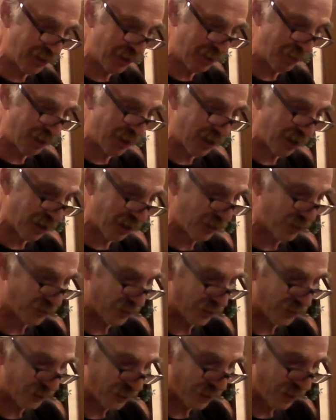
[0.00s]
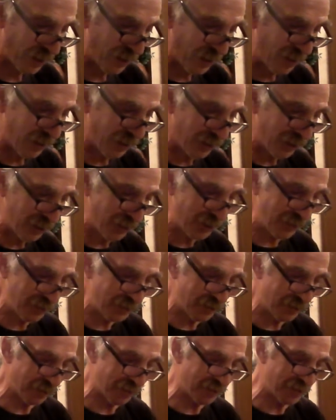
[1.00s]
hippie houses
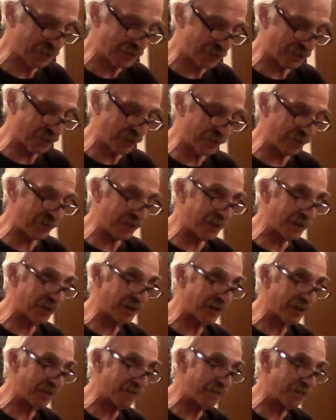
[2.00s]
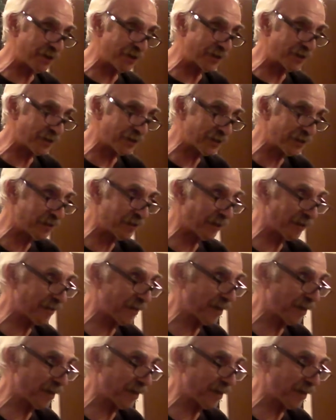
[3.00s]
learned of the Soviet invasion of